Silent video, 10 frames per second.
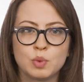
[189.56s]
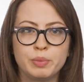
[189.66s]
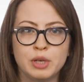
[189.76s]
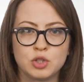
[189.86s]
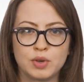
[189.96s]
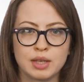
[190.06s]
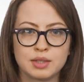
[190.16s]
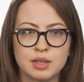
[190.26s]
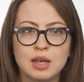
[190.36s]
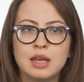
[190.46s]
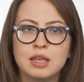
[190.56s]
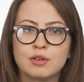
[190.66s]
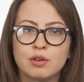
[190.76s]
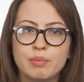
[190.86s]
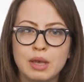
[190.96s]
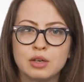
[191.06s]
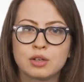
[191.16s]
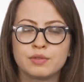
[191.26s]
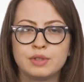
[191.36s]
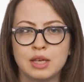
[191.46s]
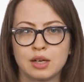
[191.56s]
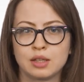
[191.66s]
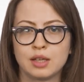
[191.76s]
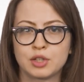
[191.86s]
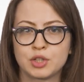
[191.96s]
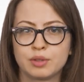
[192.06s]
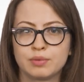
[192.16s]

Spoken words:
will be addressed in the remainder of data collection.